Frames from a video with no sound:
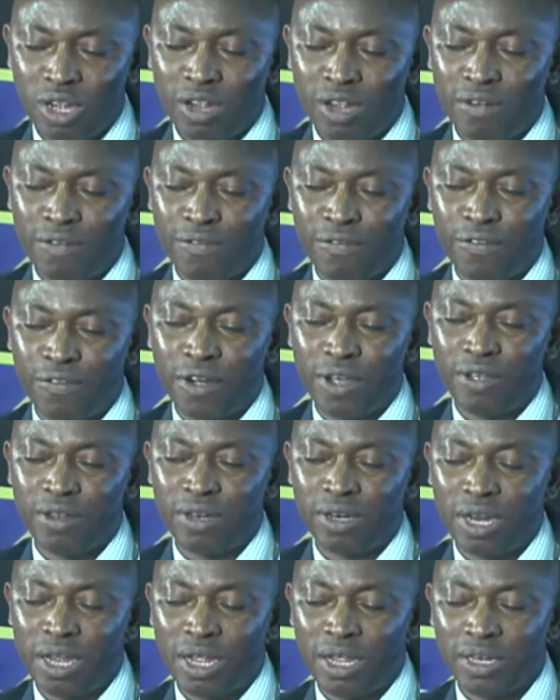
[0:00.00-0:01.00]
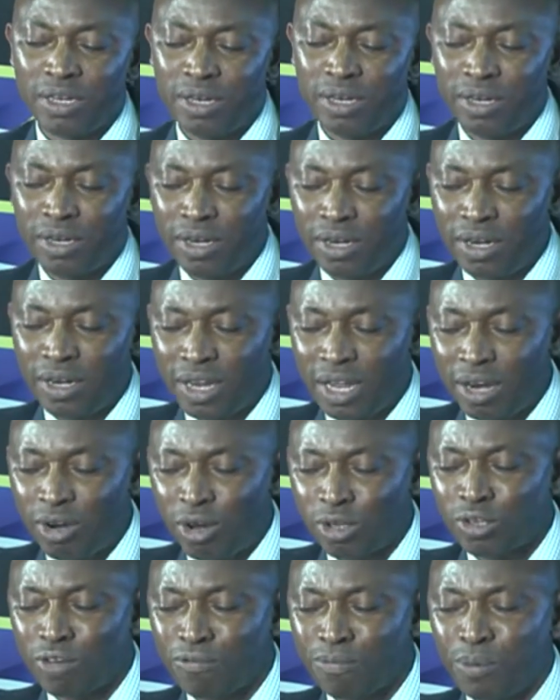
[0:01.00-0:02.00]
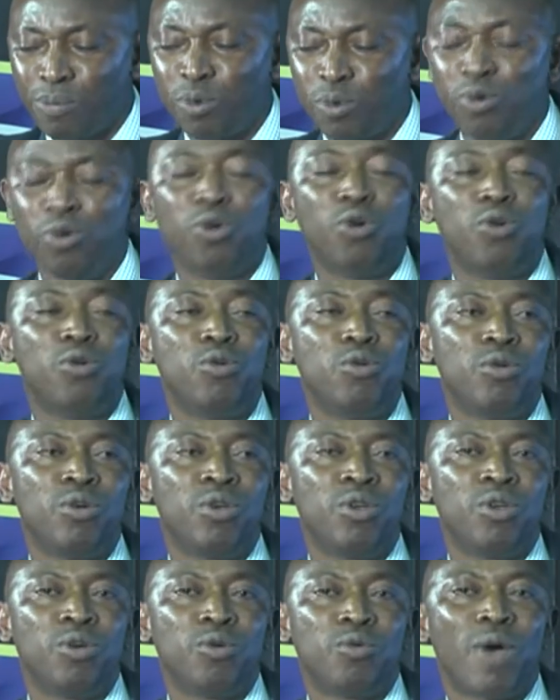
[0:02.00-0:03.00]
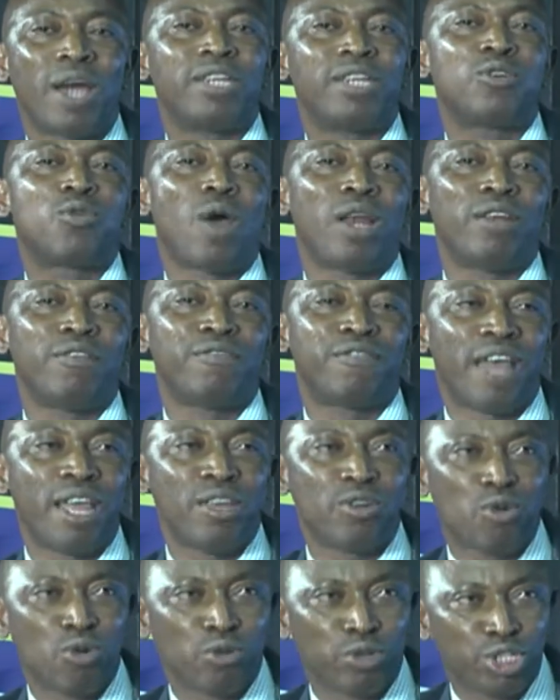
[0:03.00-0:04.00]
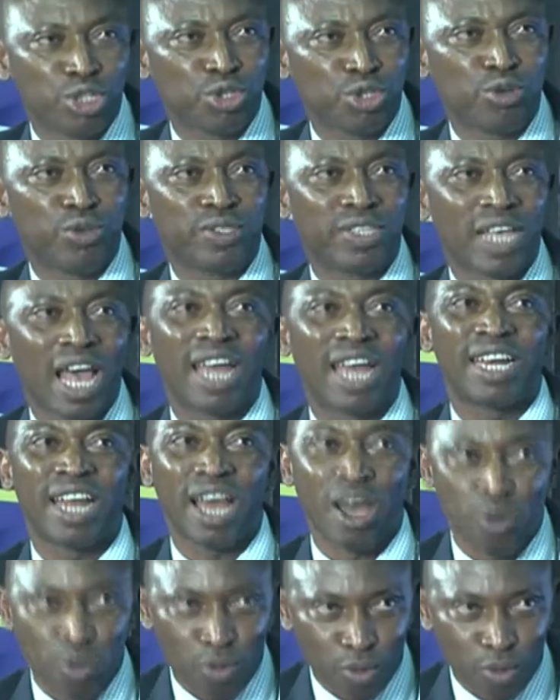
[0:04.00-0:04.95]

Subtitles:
for a lot of people know what the qualifying conditions are now.